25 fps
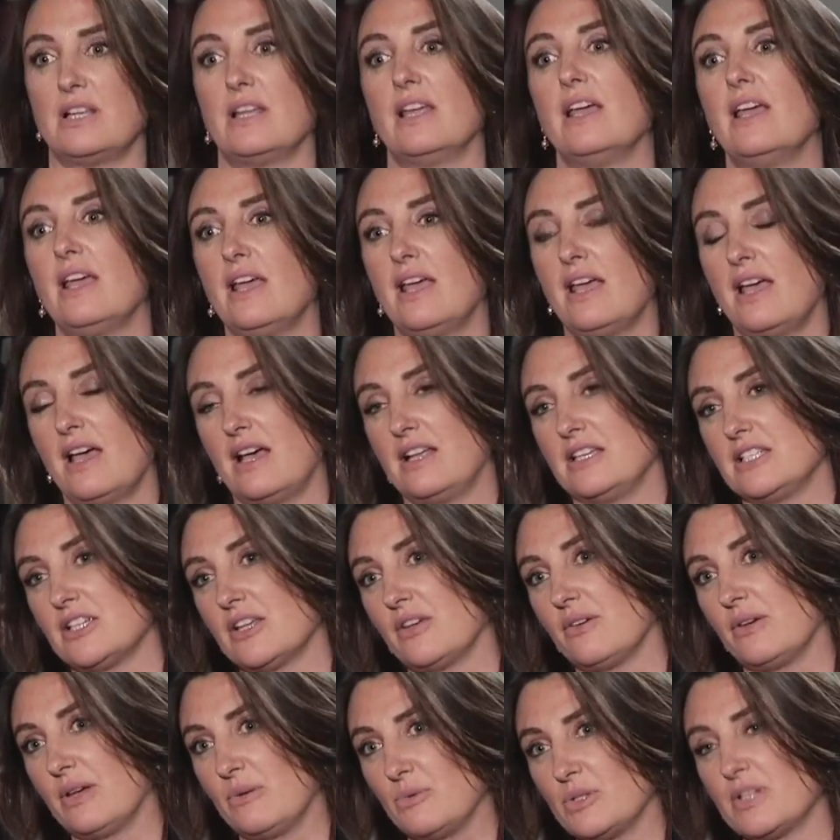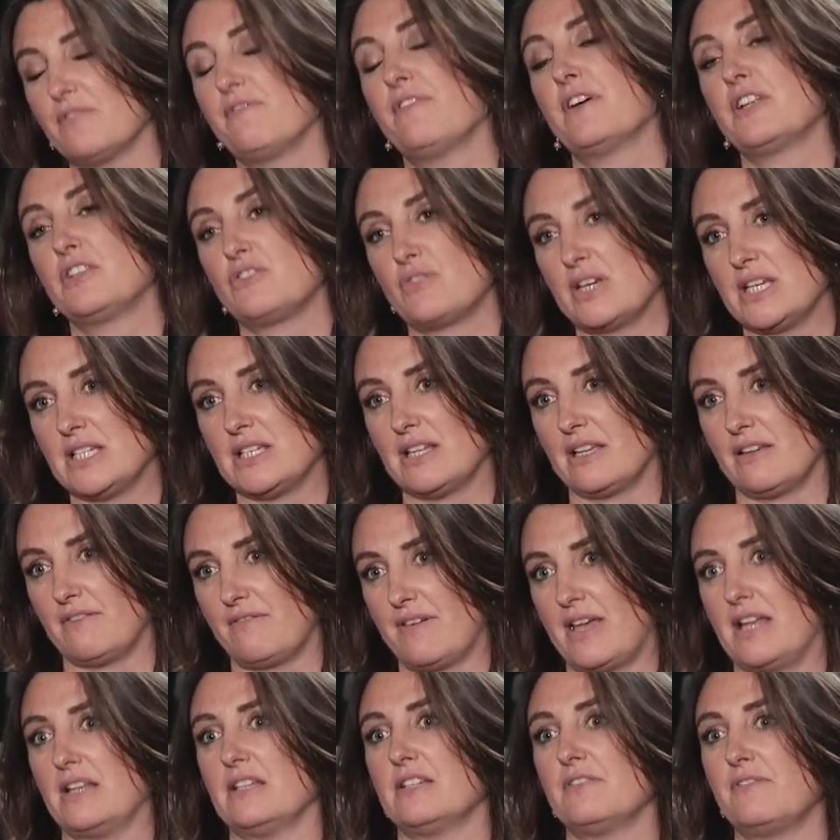and so it was a fundraising
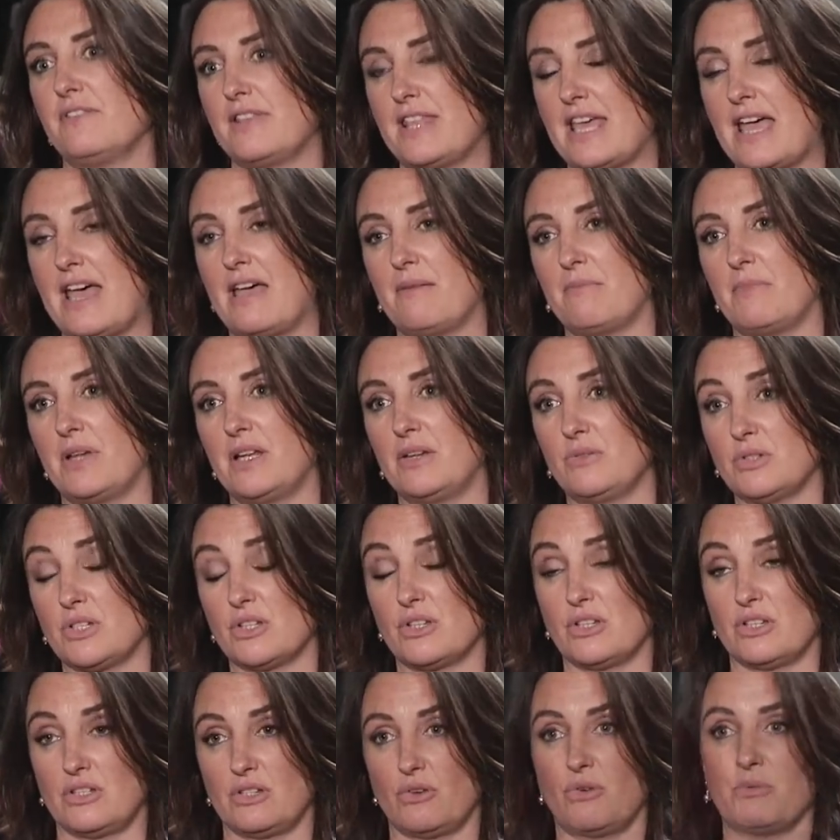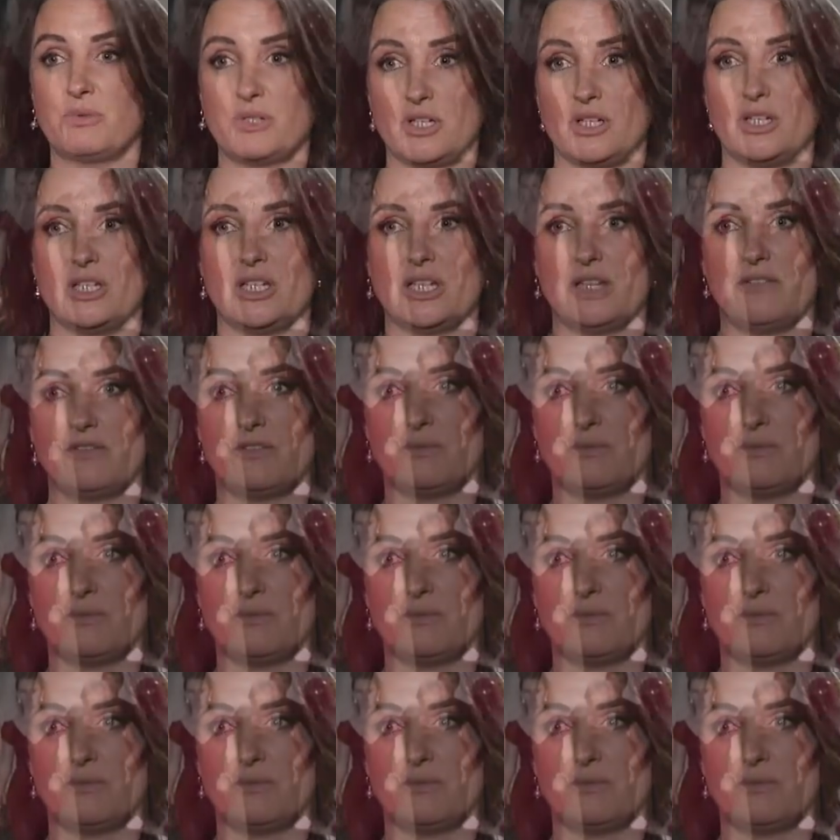event for them, and it was a good opportunity